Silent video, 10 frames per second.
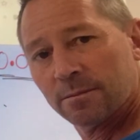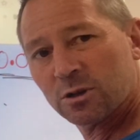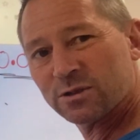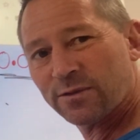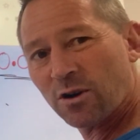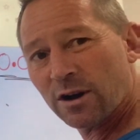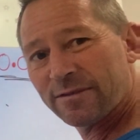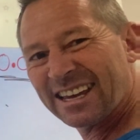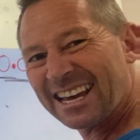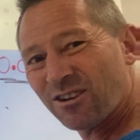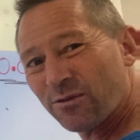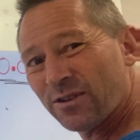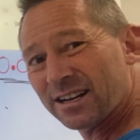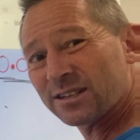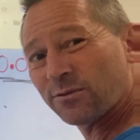because 5 cannot
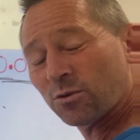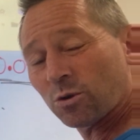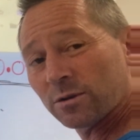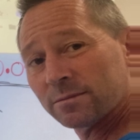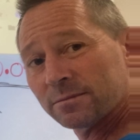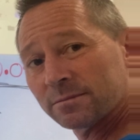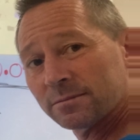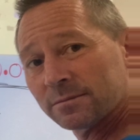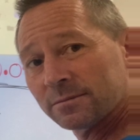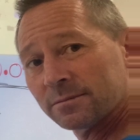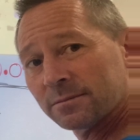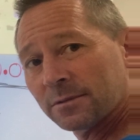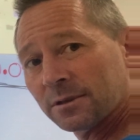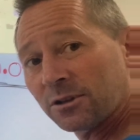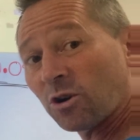fit into 4,
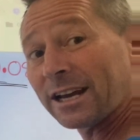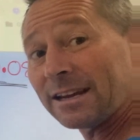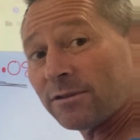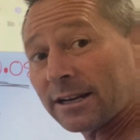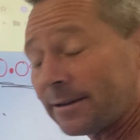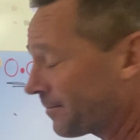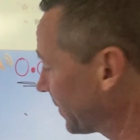not evenly.